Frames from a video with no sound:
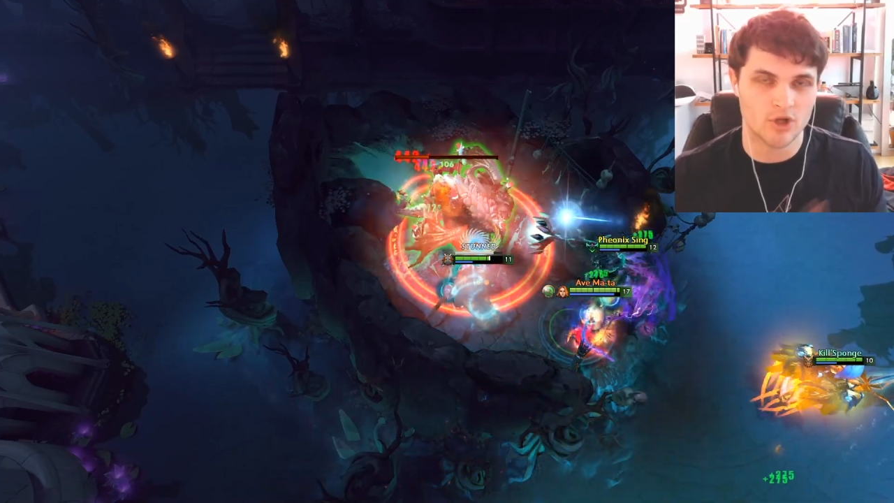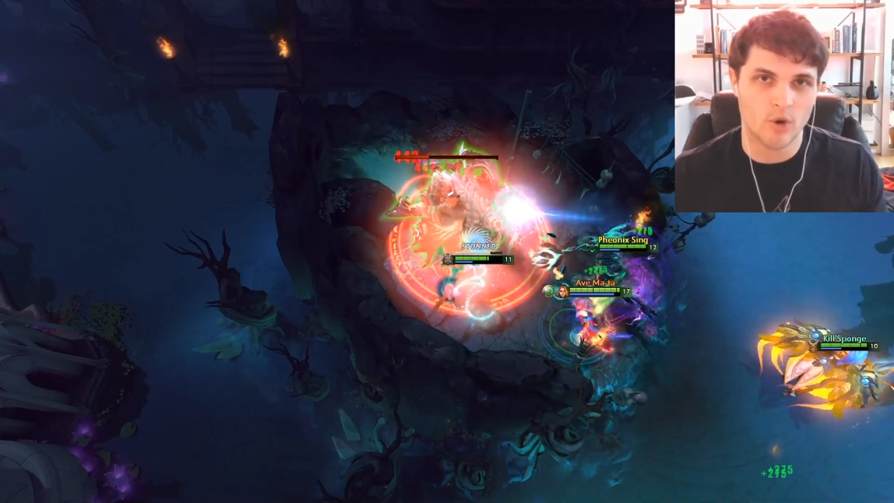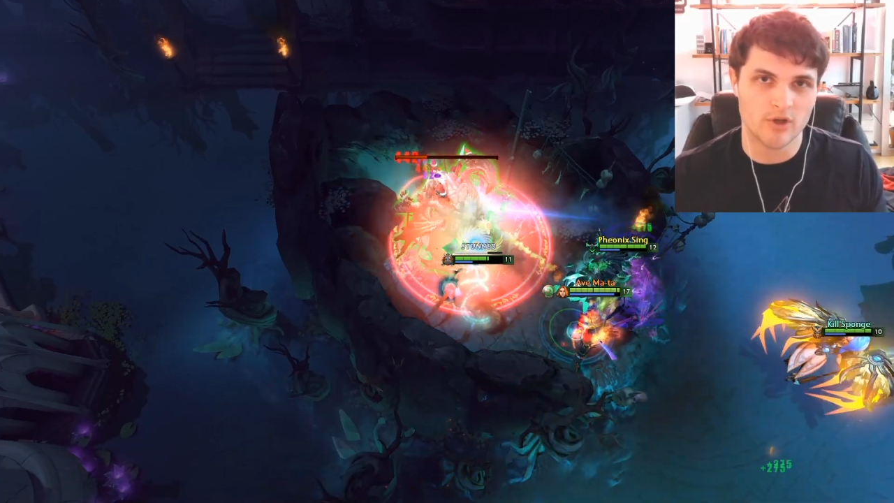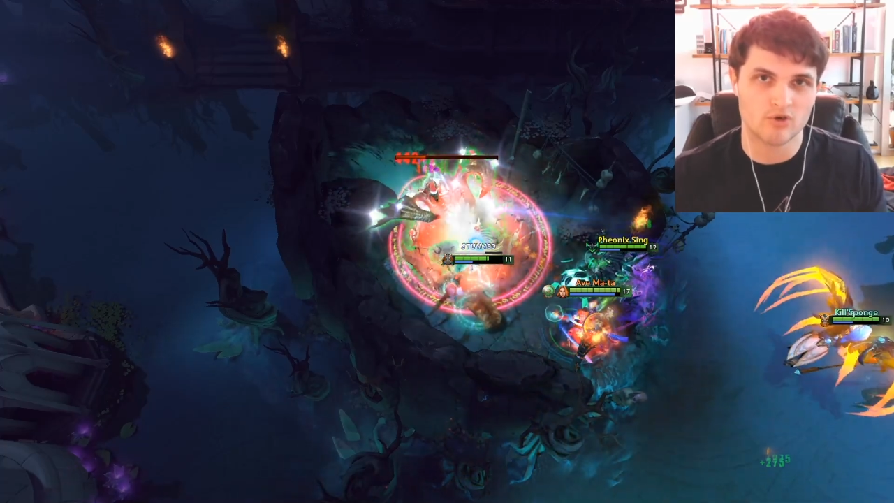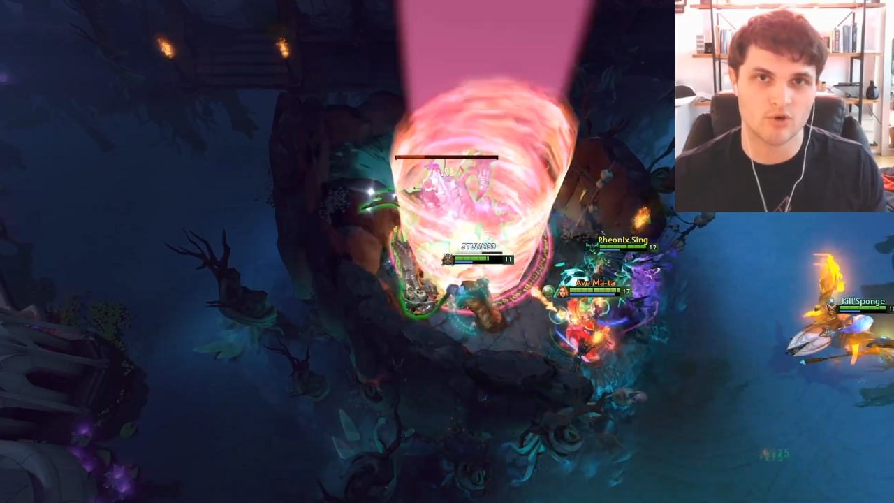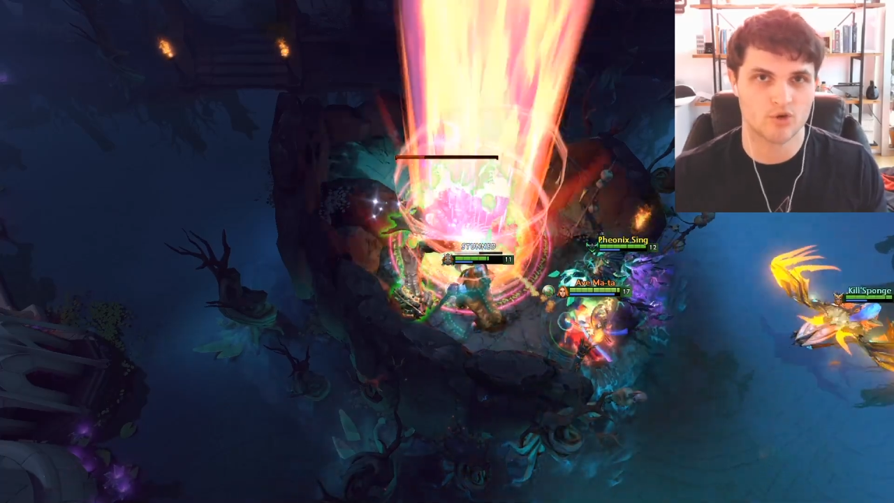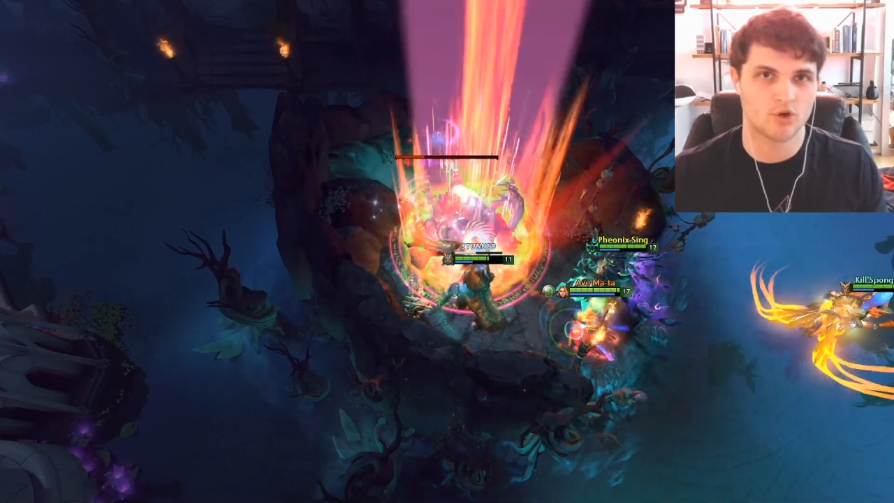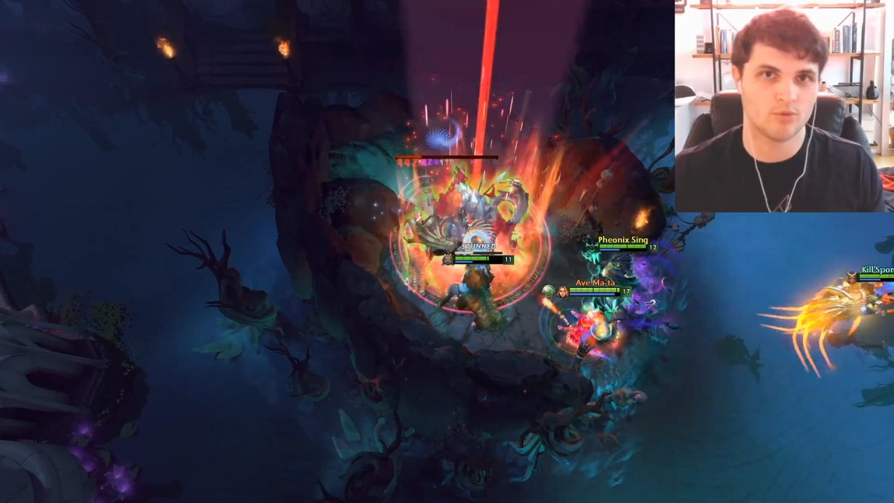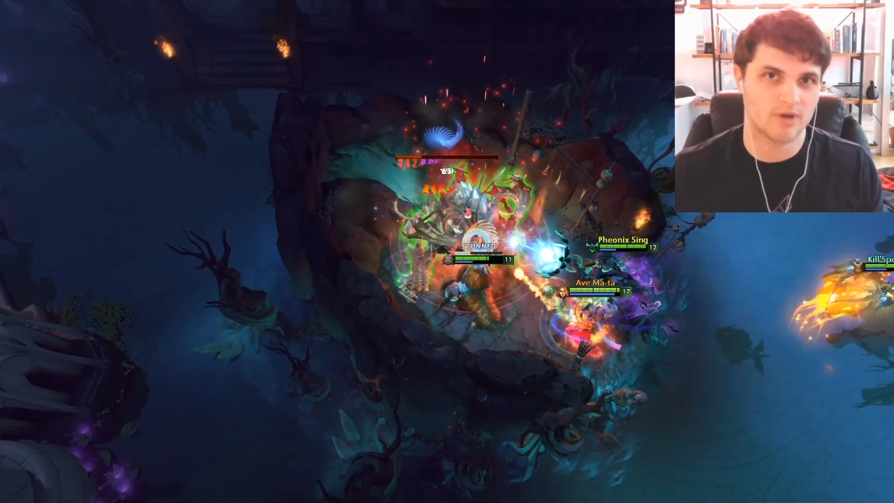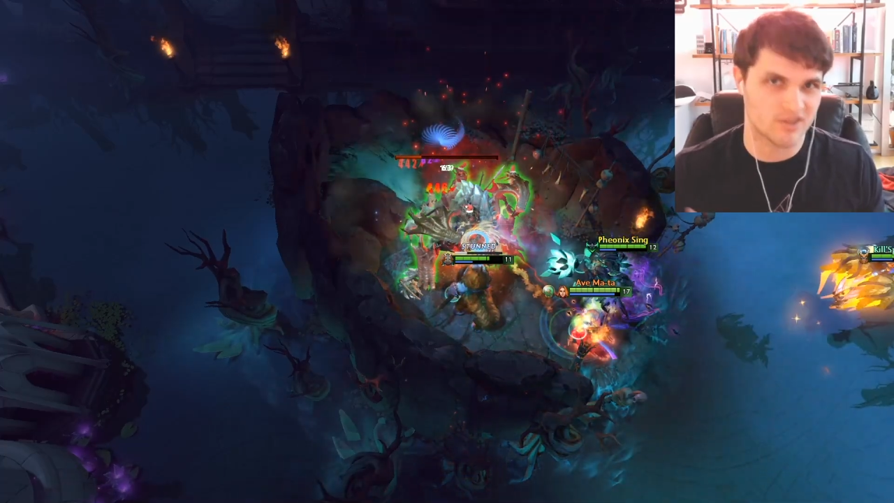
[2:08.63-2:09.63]
always
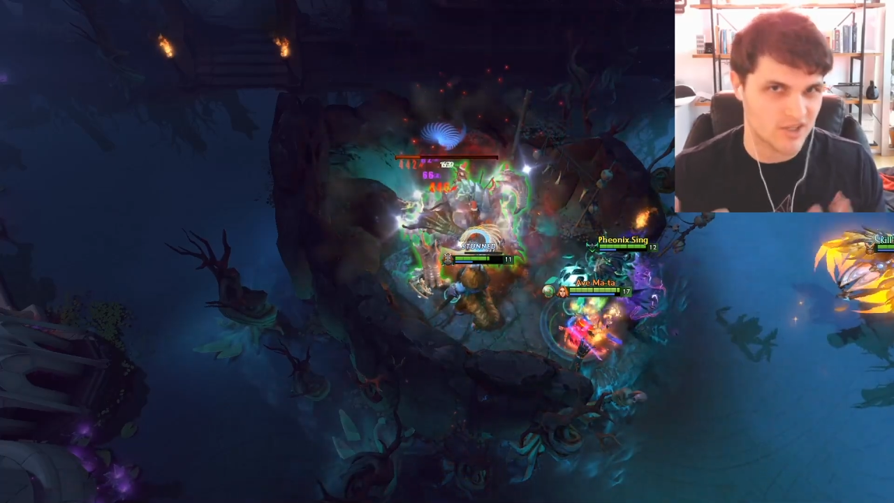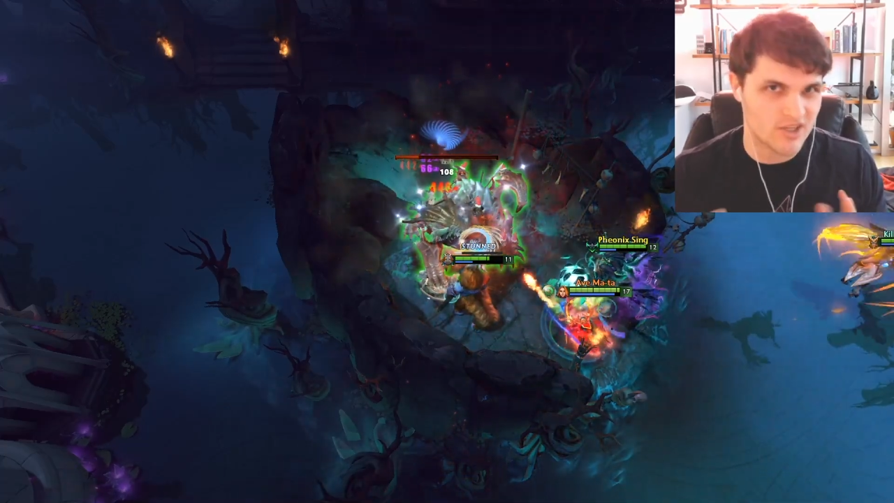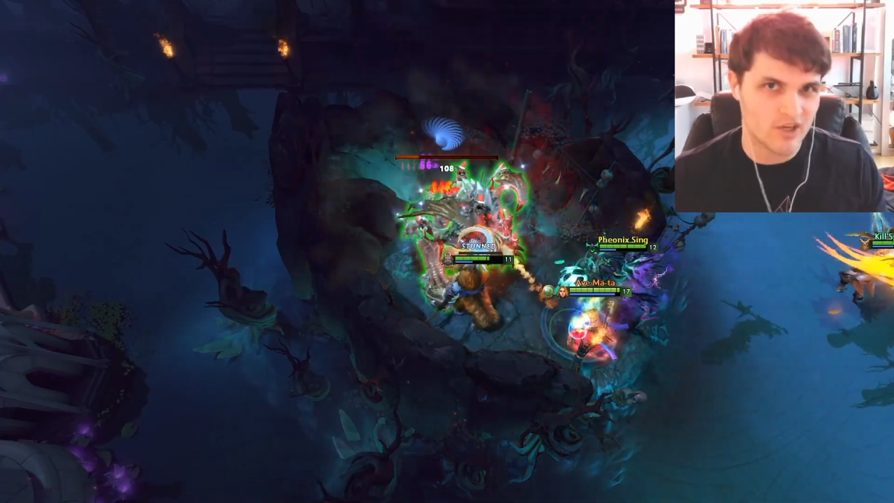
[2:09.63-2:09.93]
crucial because this